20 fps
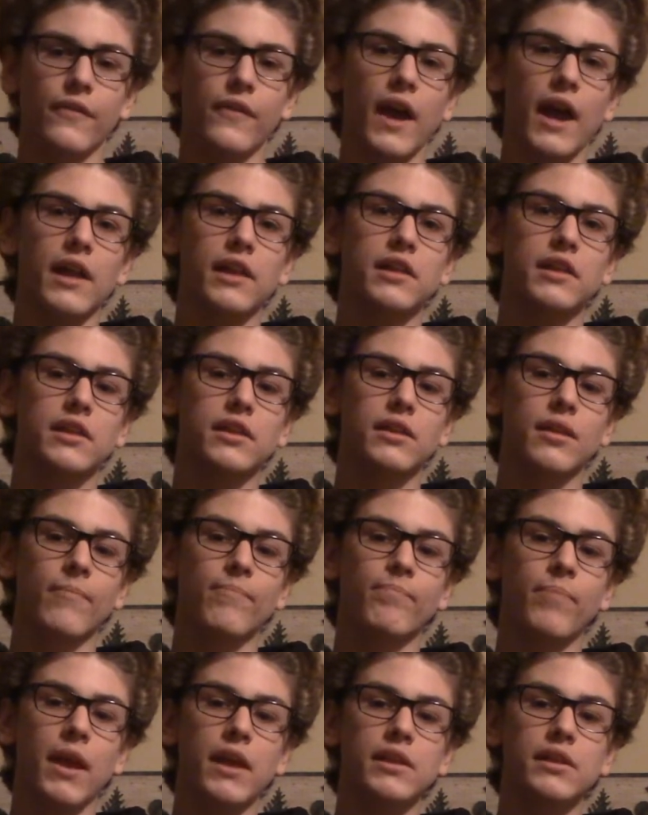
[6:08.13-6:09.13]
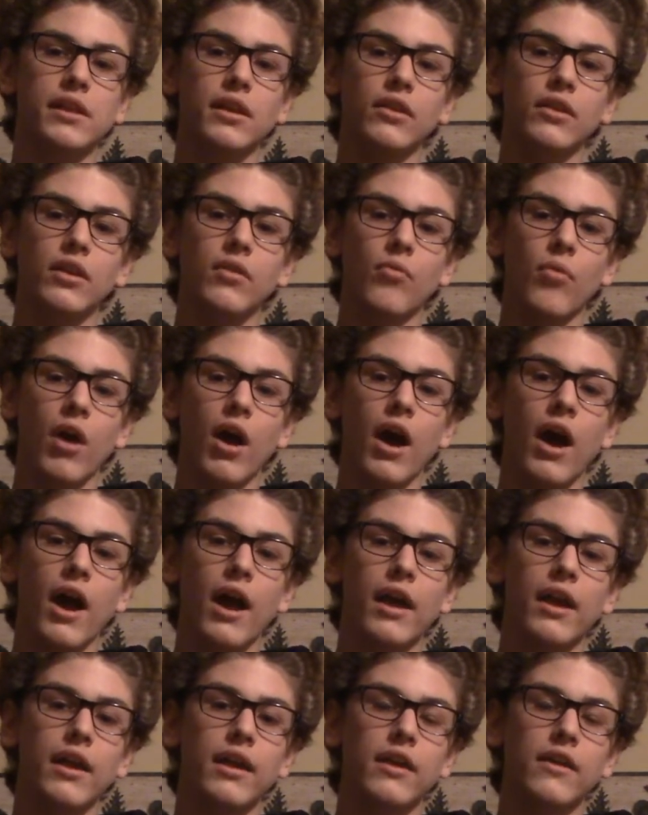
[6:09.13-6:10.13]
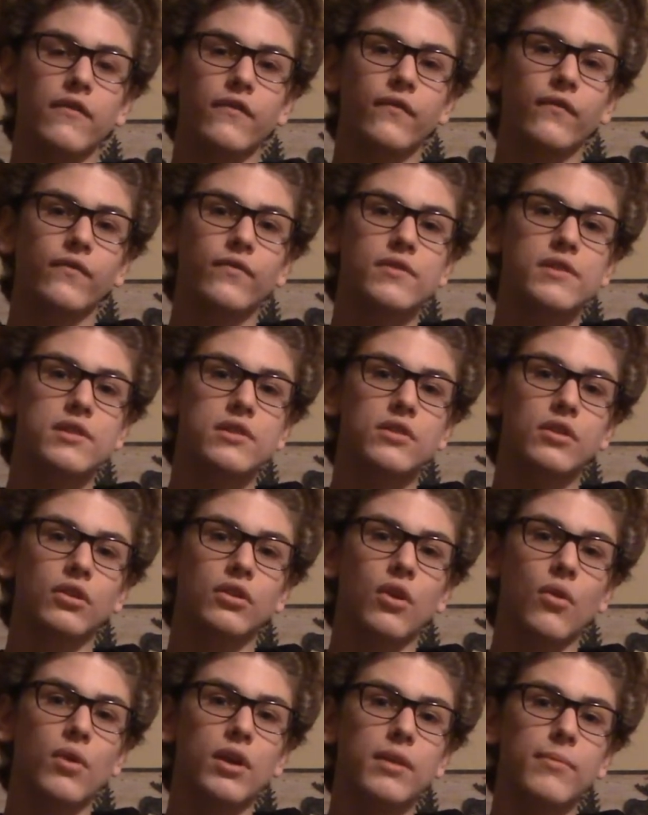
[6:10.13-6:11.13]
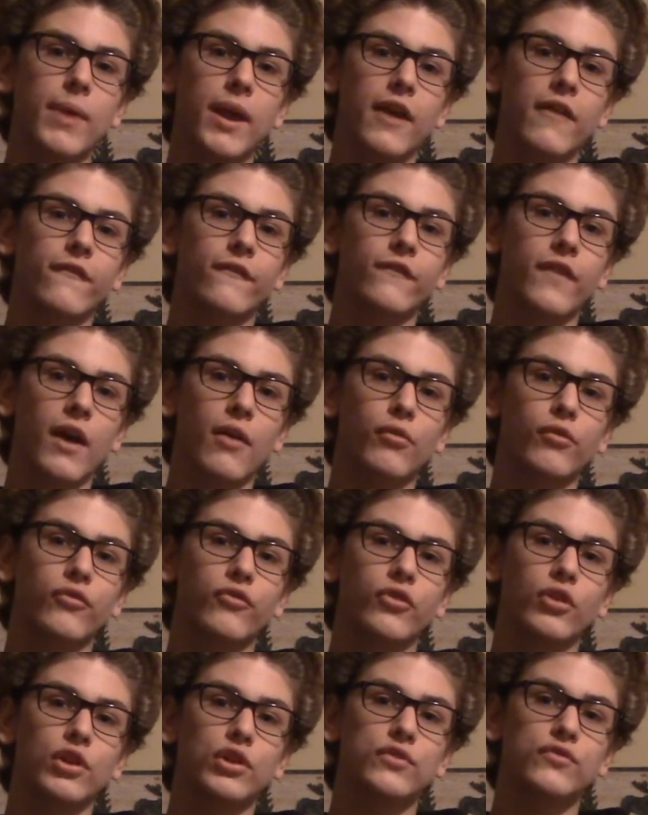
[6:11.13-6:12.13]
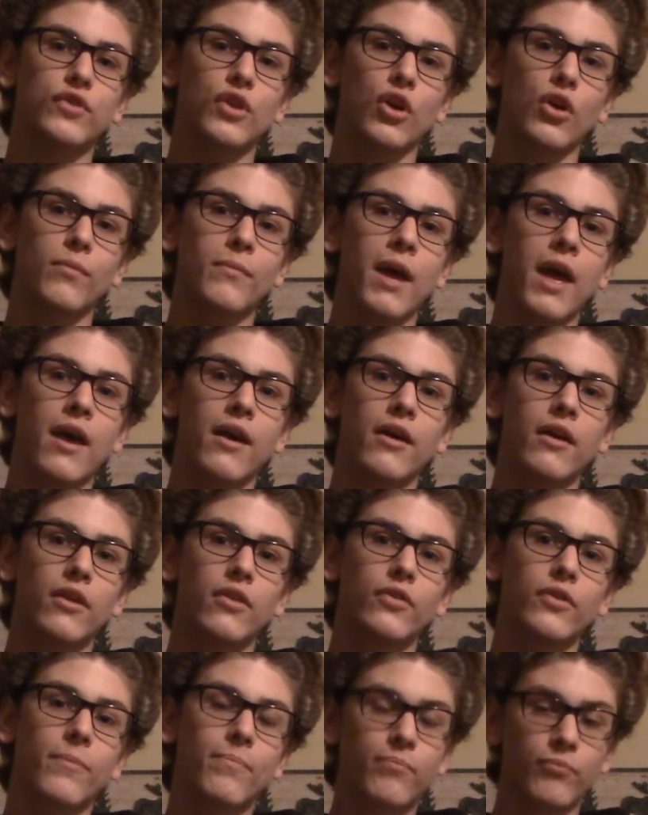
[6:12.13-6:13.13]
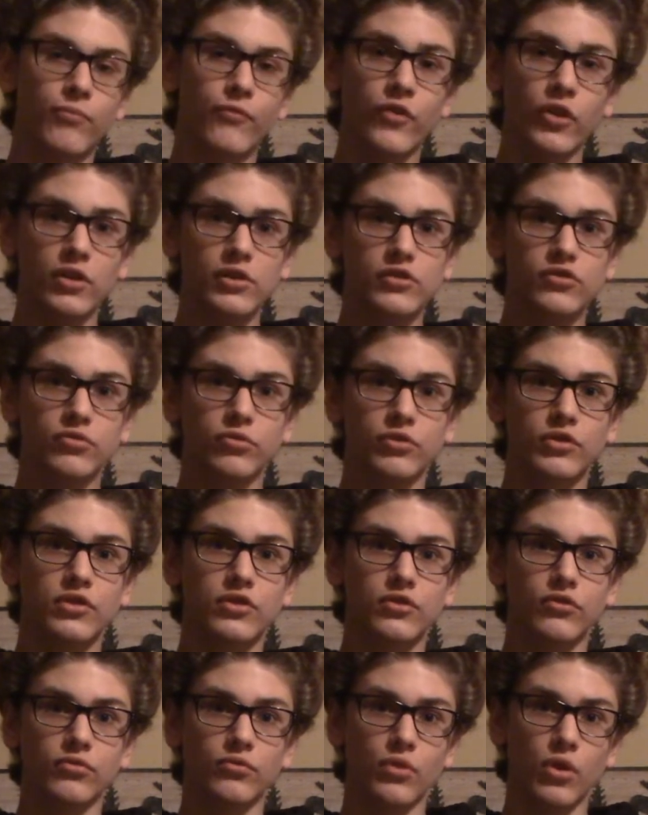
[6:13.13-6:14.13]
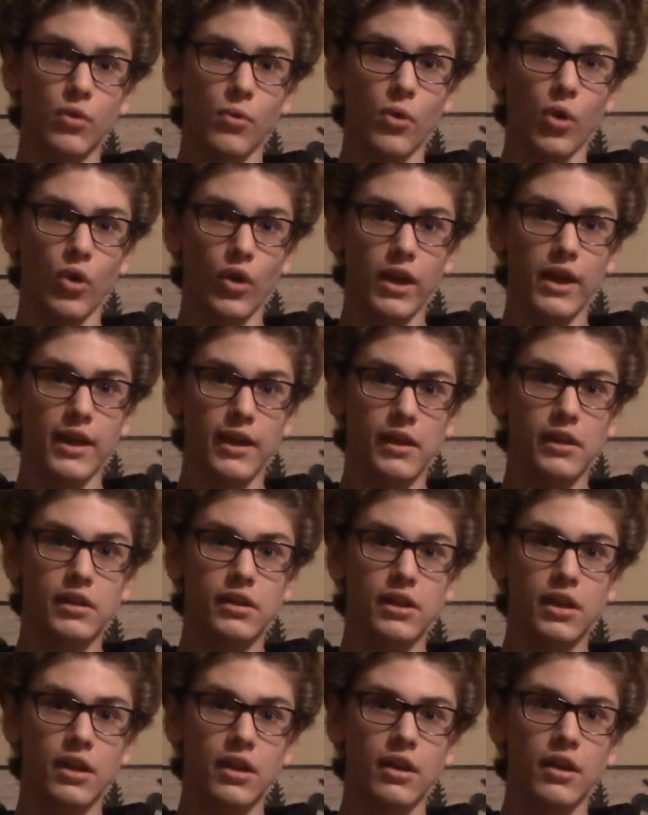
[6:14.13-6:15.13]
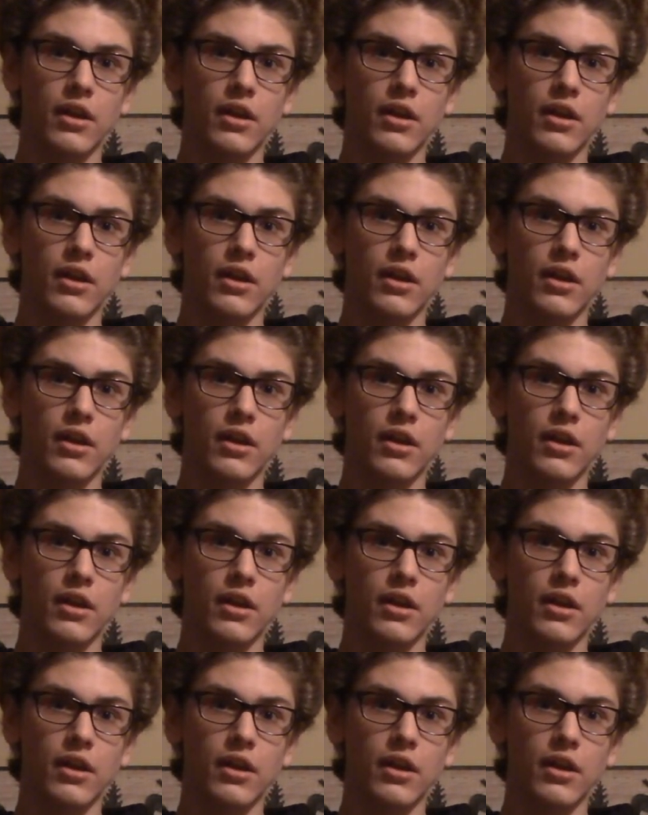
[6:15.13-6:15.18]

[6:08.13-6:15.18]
that's basically why if you're going to make a found footage film, the first rule is,